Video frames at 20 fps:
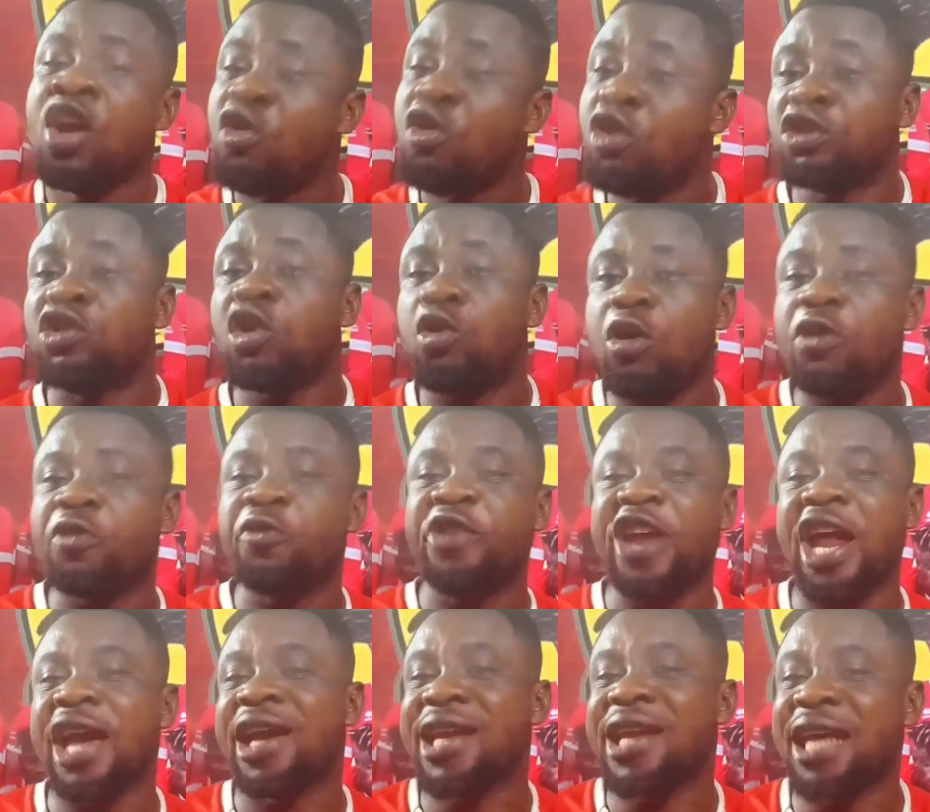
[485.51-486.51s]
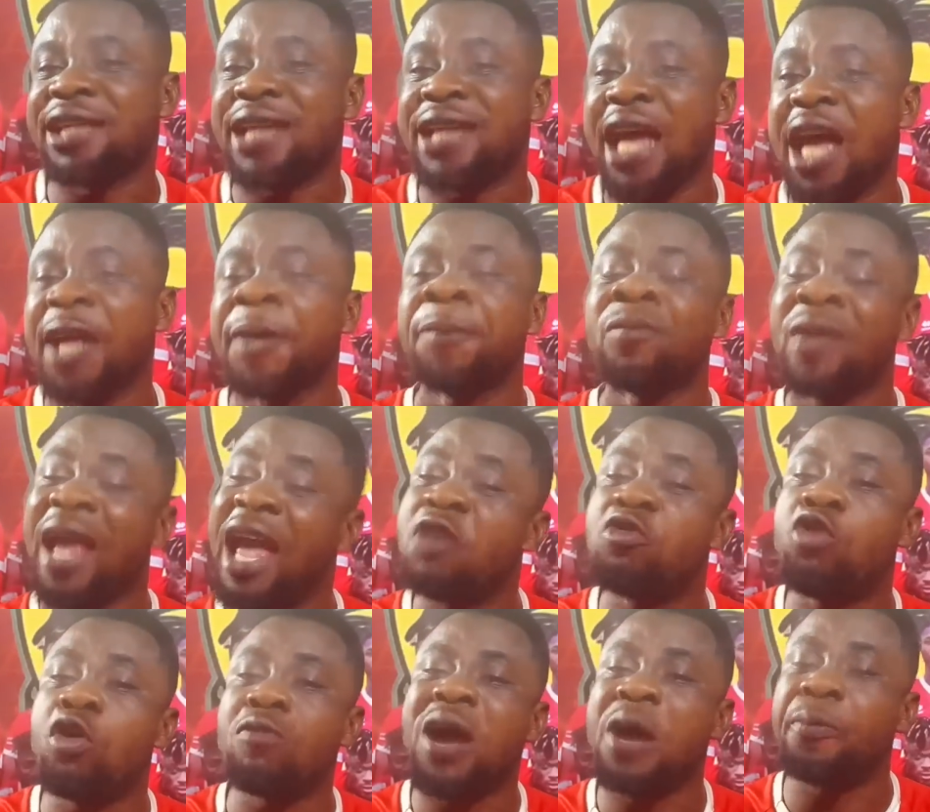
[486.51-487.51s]
Kotoko Trey Krata
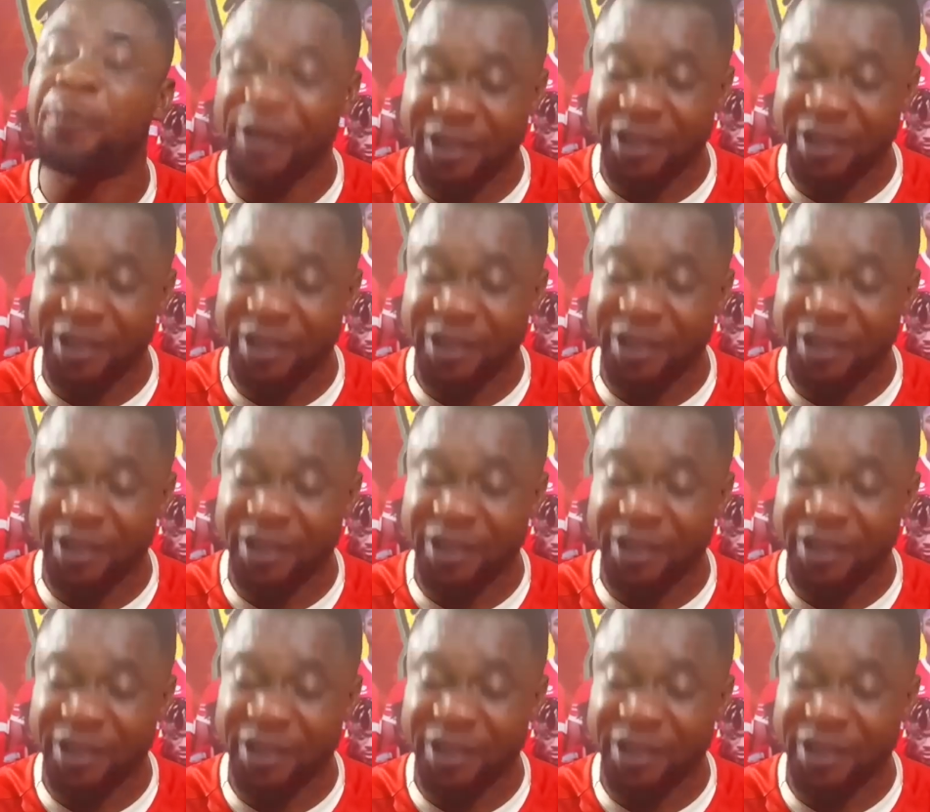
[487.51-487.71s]
and Command